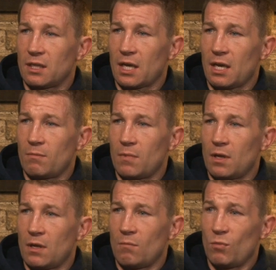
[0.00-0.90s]
in the game.
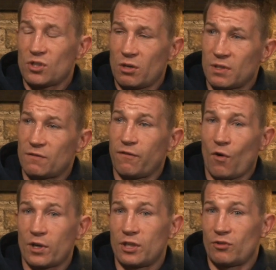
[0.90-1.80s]
Mm. Munster missed
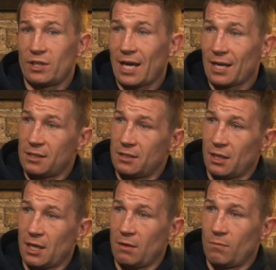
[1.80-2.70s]
forty-three tackles in
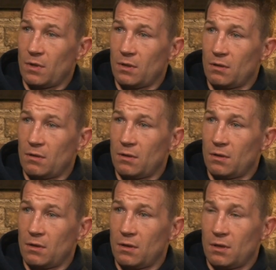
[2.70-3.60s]
the game.
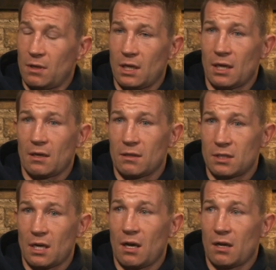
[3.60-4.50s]
Jesus. Yeah,
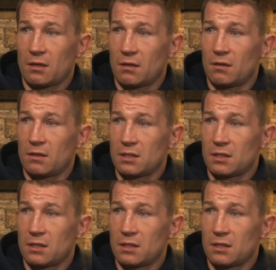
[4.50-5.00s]
it's a lot. It